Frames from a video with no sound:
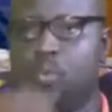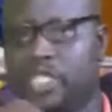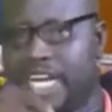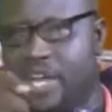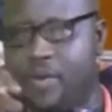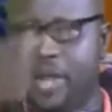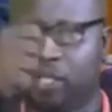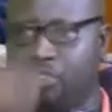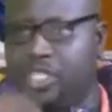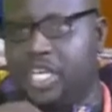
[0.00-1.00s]
take away your
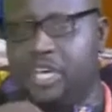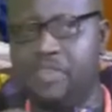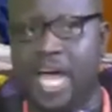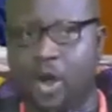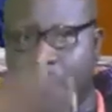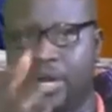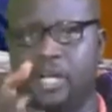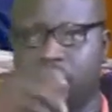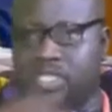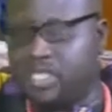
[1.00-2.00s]
3 kVA and upgrade
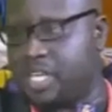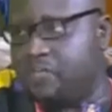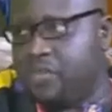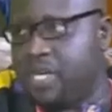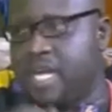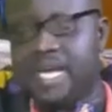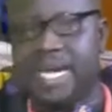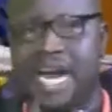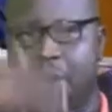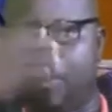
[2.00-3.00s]
to a 6 kVA
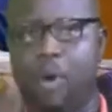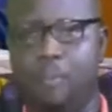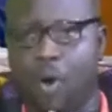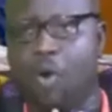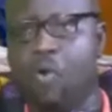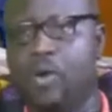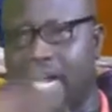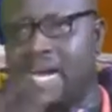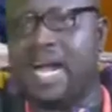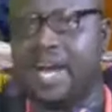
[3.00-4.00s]
that can pump borehole, that
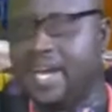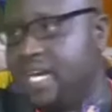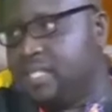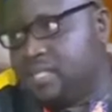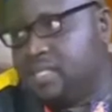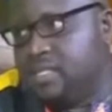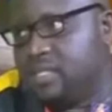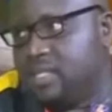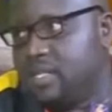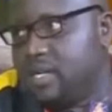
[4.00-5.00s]
can carry ACs.
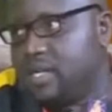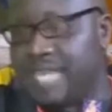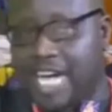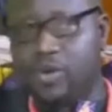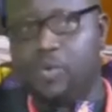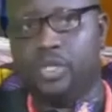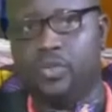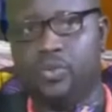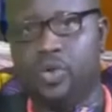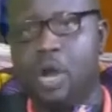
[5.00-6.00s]
That's what we
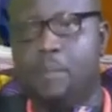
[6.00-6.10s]
do.